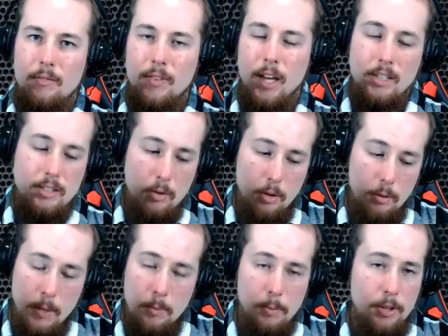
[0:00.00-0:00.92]
And so the
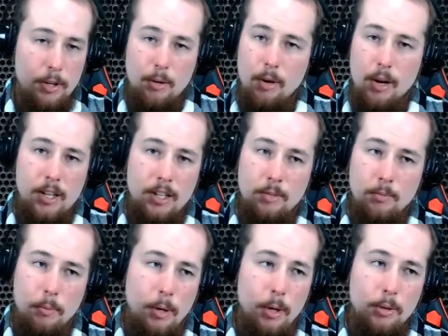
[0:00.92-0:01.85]
people that are running this
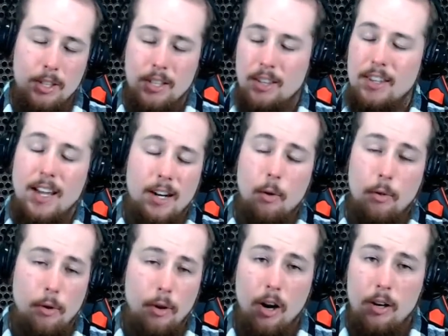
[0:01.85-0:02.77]
promotion, they know
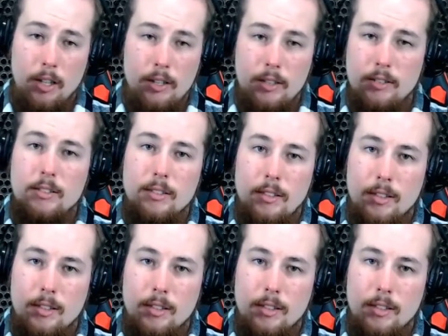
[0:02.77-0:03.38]
their audience.